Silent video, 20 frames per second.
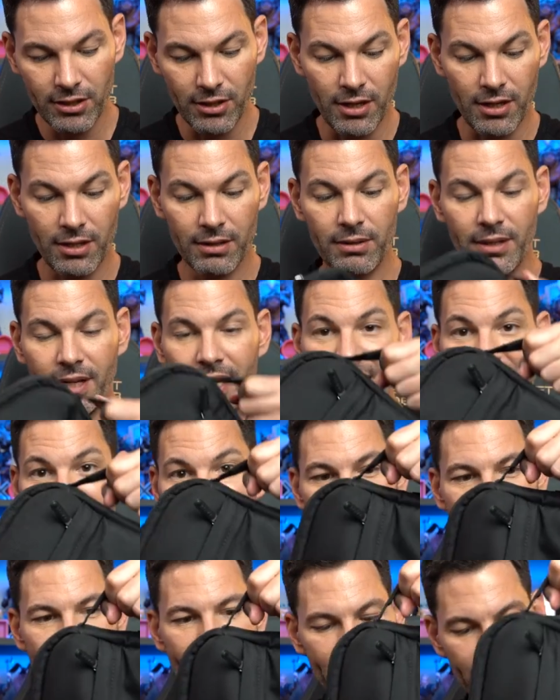along,
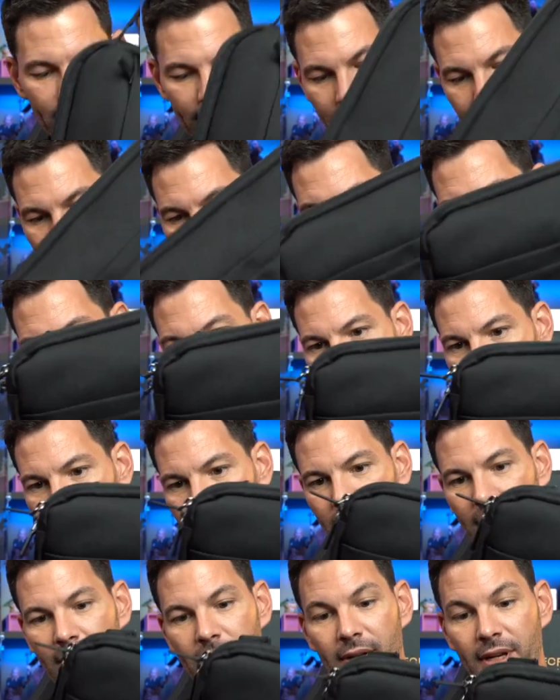has a handle,
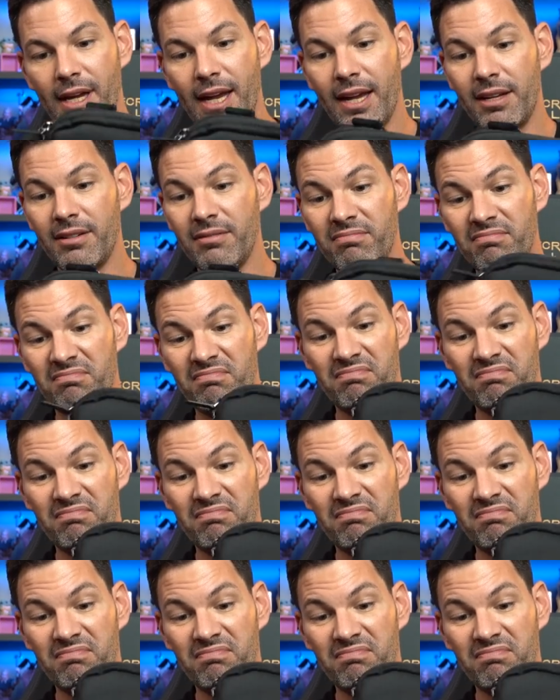and